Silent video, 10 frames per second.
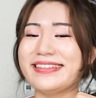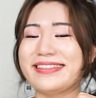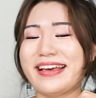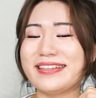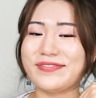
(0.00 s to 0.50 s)

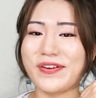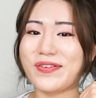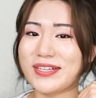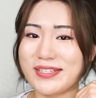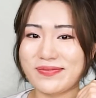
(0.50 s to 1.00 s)
Thanks for
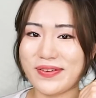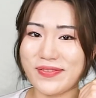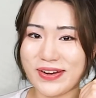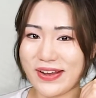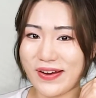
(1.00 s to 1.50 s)
watching my
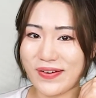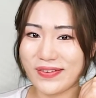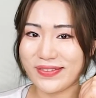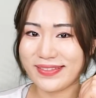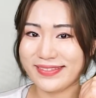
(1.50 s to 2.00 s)

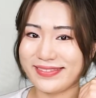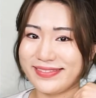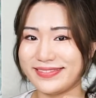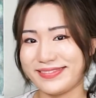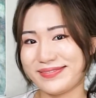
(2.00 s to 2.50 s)
video.
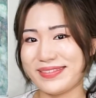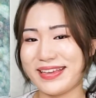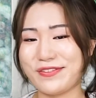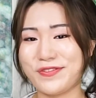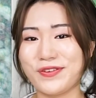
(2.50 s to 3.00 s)

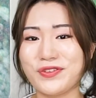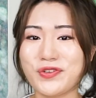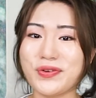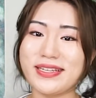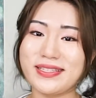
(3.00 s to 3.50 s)
If you
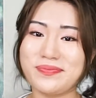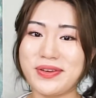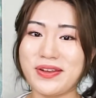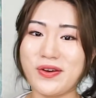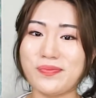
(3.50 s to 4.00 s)
enjoyed this
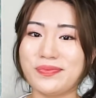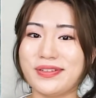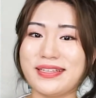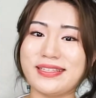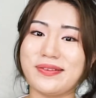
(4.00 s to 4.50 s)
video,
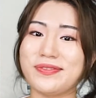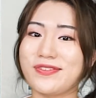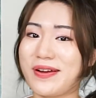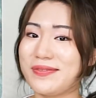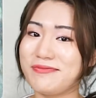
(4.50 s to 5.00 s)
please
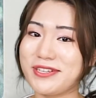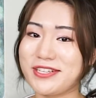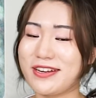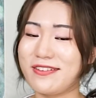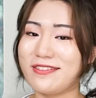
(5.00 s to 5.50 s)
subscribe to my
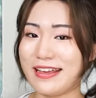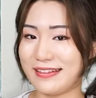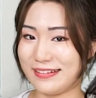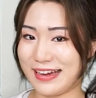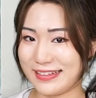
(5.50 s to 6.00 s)
channel
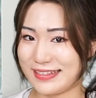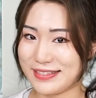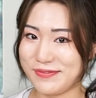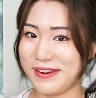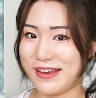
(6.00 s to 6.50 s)
and like
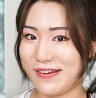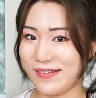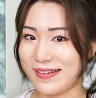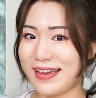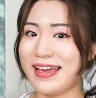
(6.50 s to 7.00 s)
this
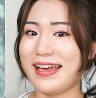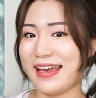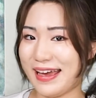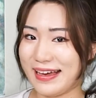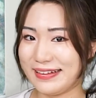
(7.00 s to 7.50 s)
video
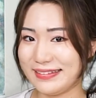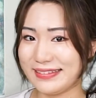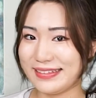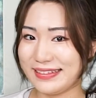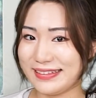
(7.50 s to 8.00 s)
and
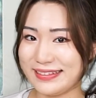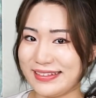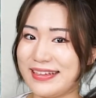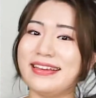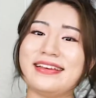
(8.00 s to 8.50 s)

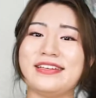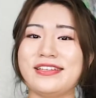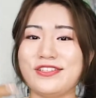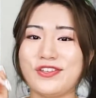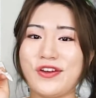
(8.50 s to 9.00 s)

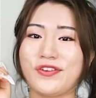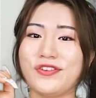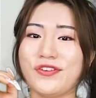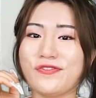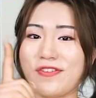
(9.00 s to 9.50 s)
share
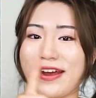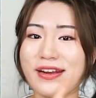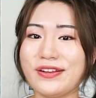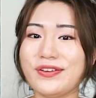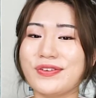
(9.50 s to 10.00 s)
to your
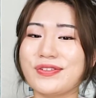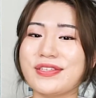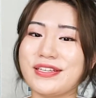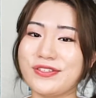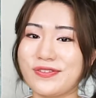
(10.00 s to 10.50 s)
friend who's
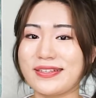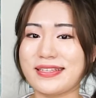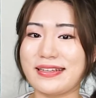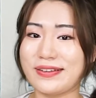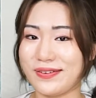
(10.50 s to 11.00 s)

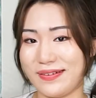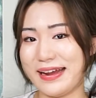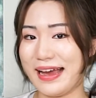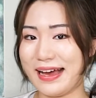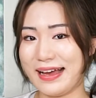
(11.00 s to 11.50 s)
interested in
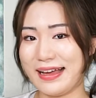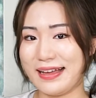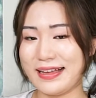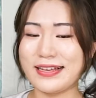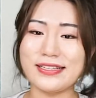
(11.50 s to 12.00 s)
Korea.
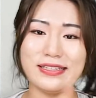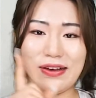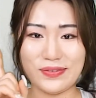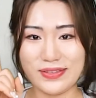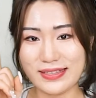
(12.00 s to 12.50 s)

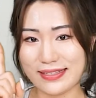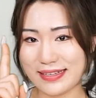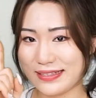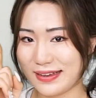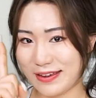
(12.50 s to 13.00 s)
So this
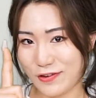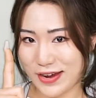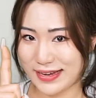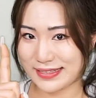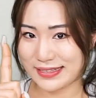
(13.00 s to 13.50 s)
is a
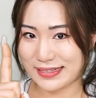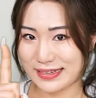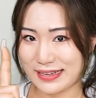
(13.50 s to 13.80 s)
quiz.